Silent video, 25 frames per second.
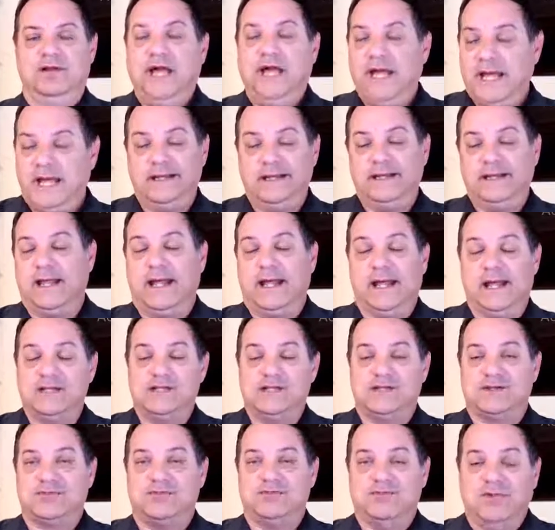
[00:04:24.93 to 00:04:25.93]
And
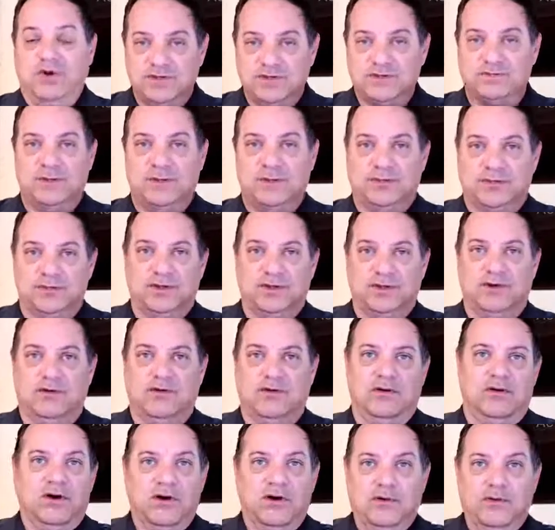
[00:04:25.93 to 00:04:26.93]
as most people
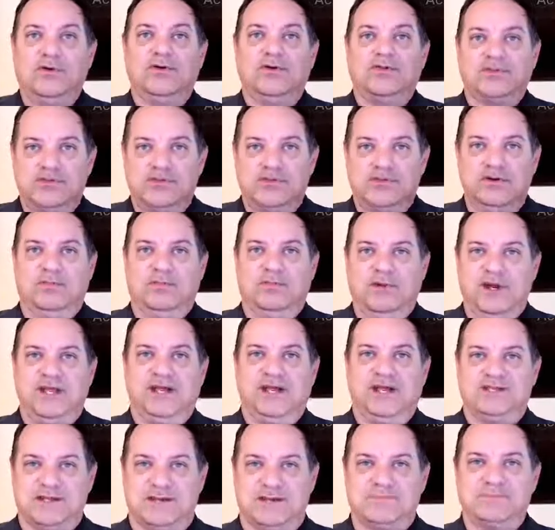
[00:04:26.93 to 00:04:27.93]
know, almost nobody
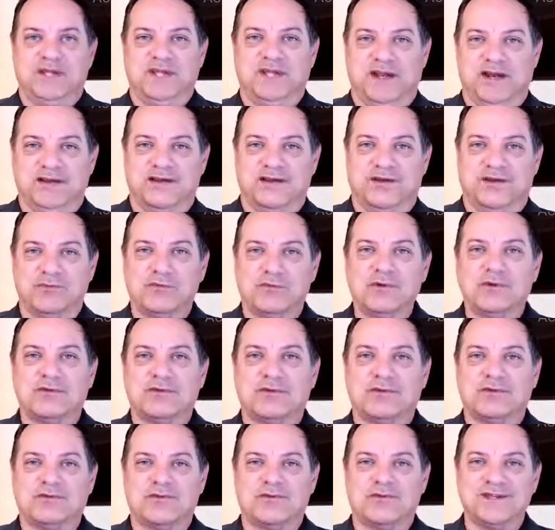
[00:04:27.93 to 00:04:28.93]
has updated their
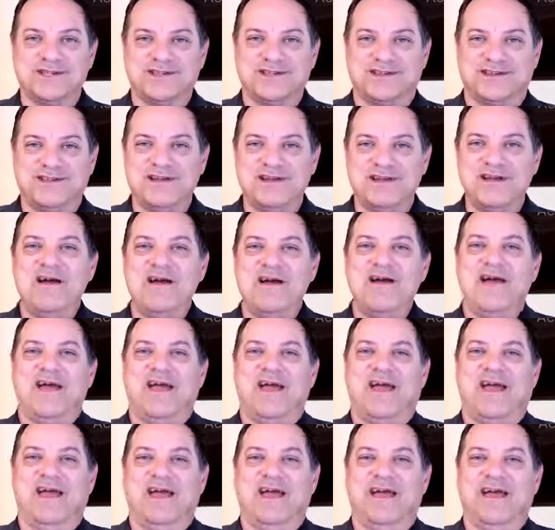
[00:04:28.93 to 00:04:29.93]
will recently,
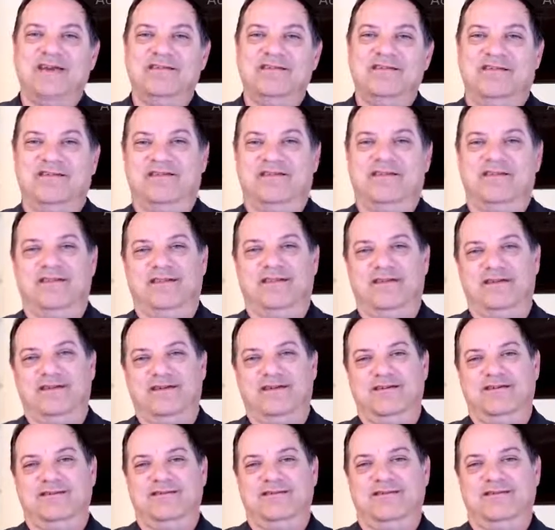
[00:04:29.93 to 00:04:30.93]
and
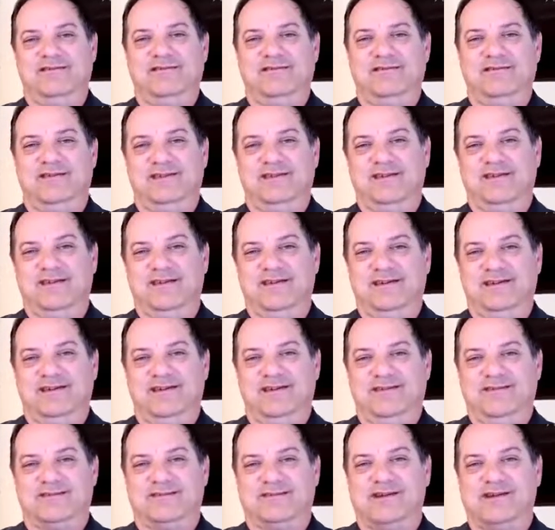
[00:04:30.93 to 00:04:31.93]
the
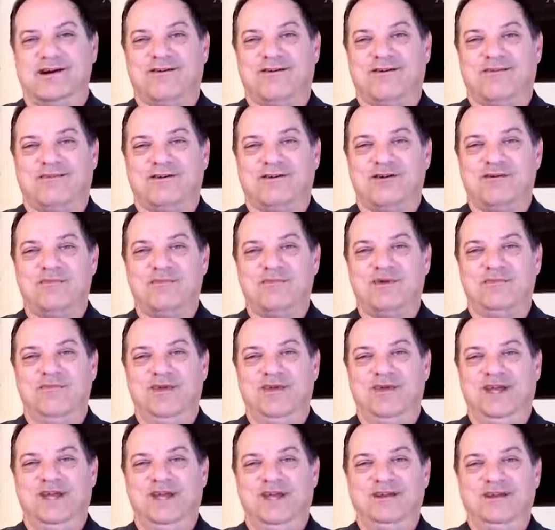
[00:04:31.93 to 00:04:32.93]
law firm
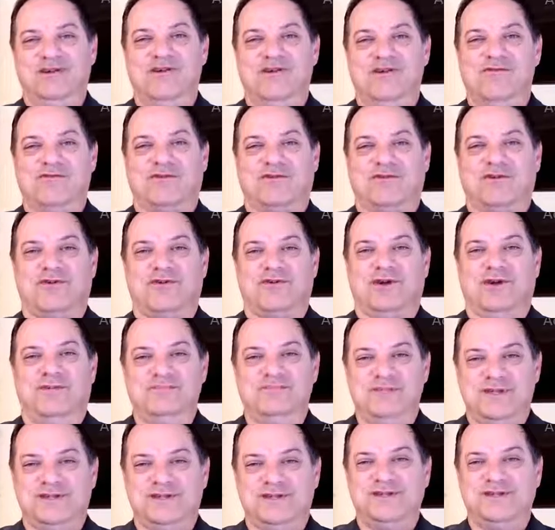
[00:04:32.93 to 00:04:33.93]
made over $1
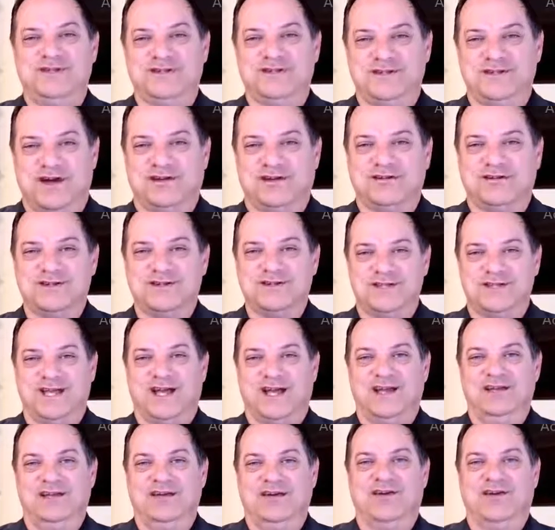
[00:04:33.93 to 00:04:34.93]
million
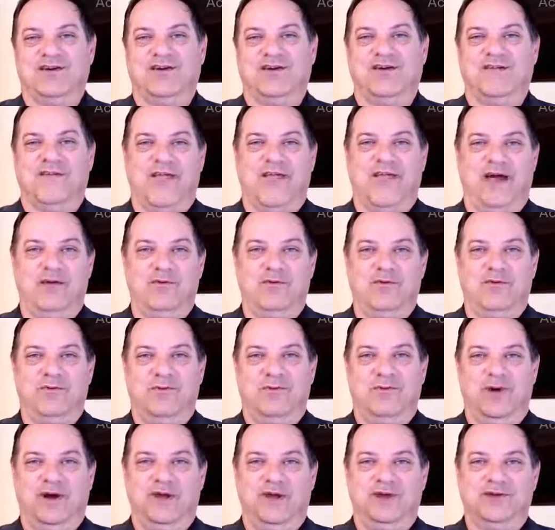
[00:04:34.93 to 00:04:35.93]
that year on that
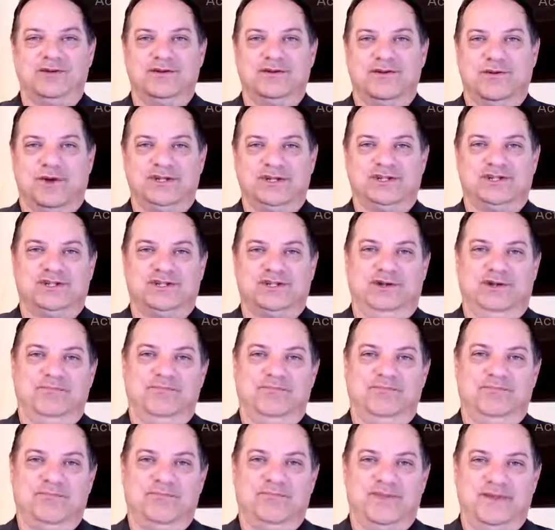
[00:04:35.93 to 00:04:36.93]
one question.